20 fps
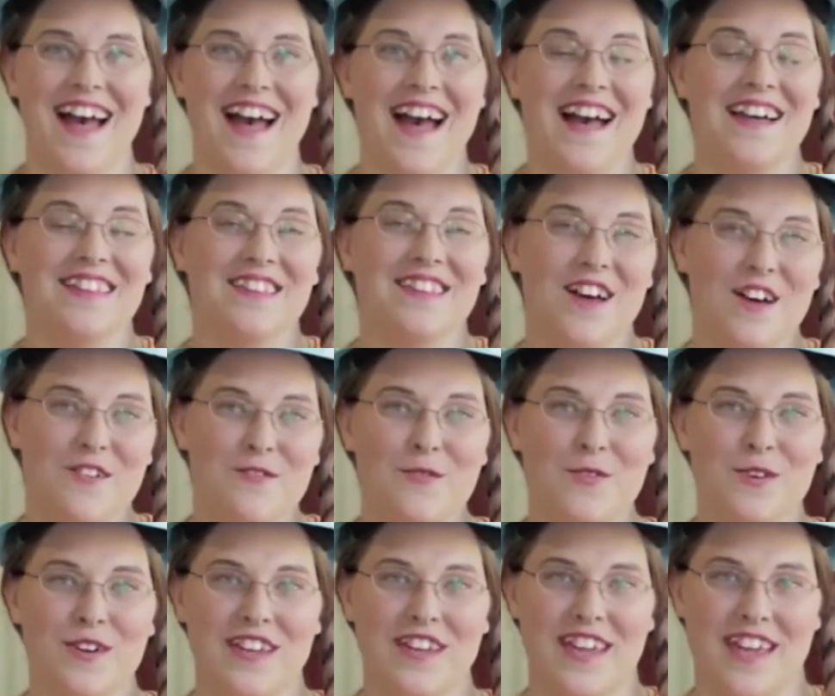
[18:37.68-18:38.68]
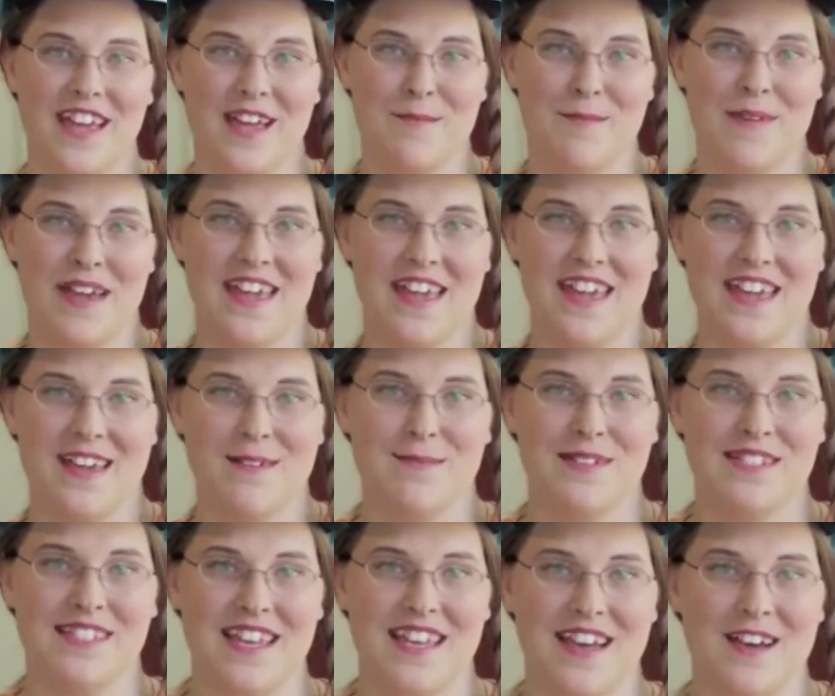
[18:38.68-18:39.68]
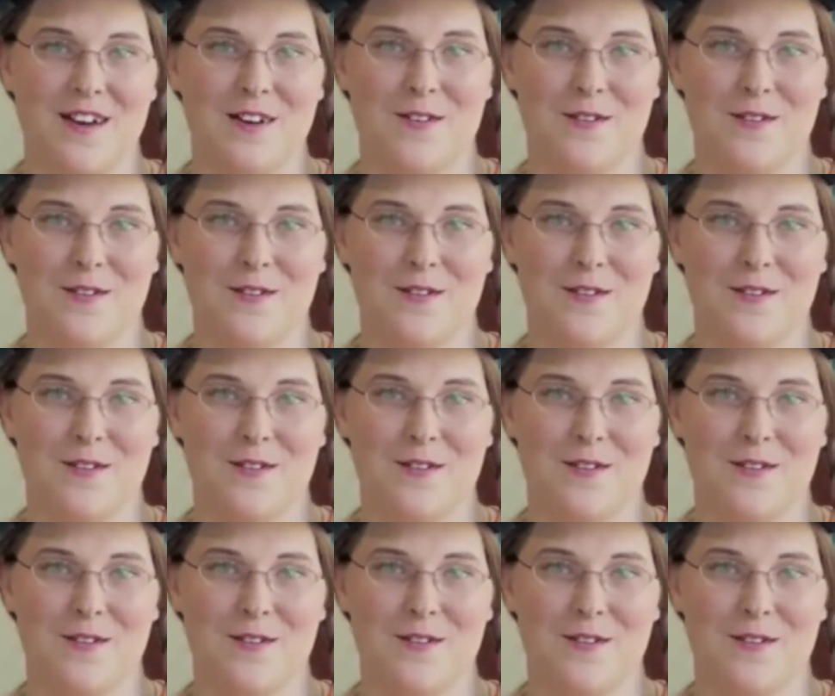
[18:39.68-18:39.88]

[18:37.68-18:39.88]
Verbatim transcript: I love working on my Habitat